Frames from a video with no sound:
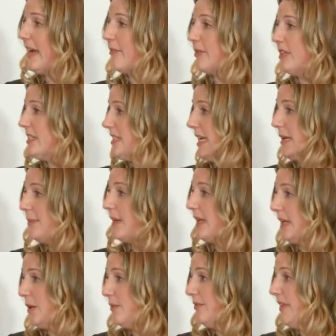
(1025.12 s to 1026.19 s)
every statement
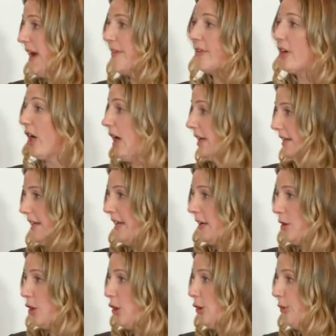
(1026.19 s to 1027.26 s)
you've ever gotten at
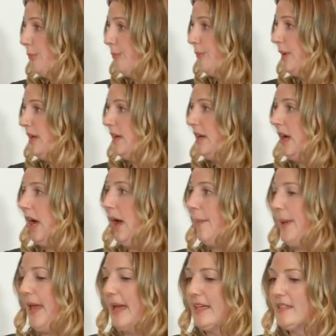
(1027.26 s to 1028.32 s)
your home.
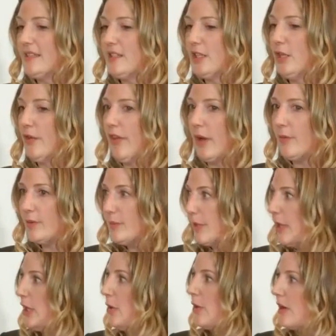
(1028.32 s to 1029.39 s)
Um, and you know they always
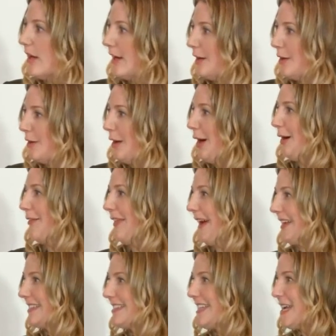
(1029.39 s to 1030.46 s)
put a URL on
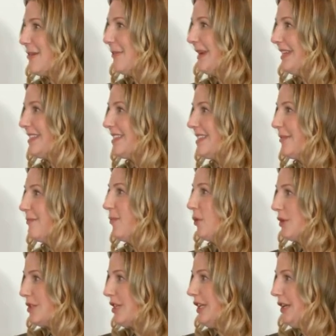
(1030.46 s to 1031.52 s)
that statement, to
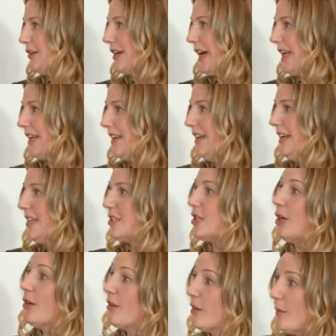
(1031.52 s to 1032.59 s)
forcing you kind of to
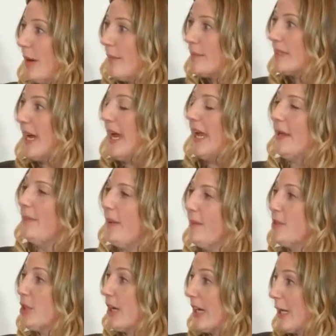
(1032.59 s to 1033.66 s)
go to the website and
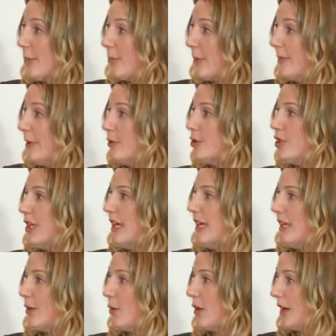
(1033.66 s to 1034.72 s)
maybe check out a
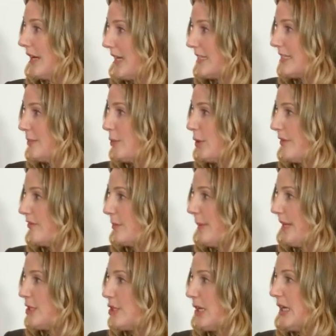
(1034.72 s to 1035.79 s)
promotion or right. get some more
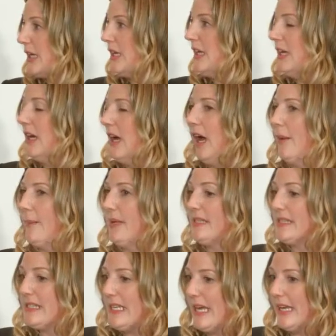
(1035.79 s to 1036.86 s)
information. Um,
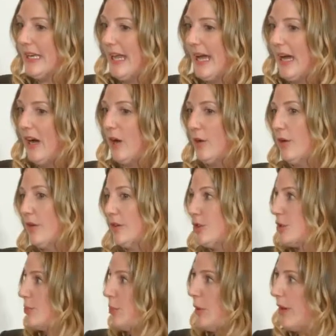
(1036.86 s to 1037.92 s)
instead, now you can
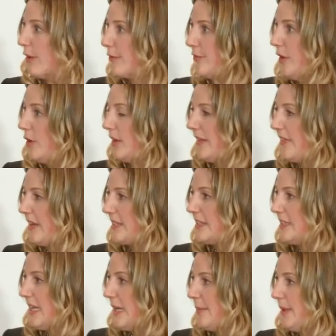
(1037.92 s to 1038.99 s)
just point your phone at that
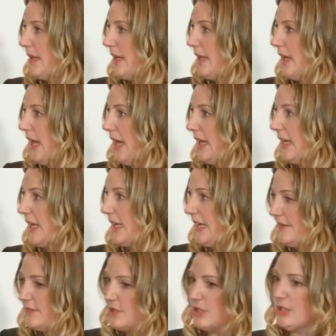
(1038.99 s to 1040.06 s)
statement, and it
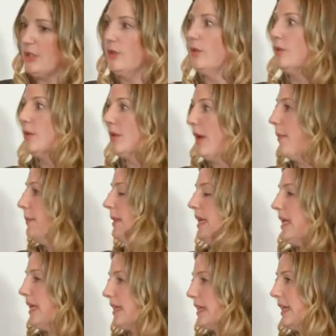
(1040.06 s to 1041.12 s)
gives you
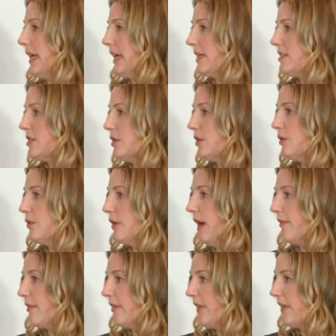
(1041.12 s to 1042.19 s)
immediate link to
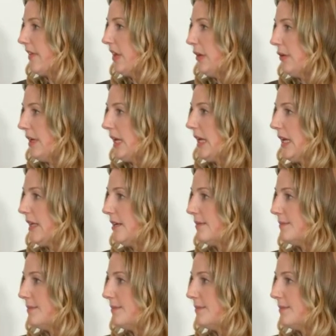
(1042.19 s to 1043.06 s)
everything that you need.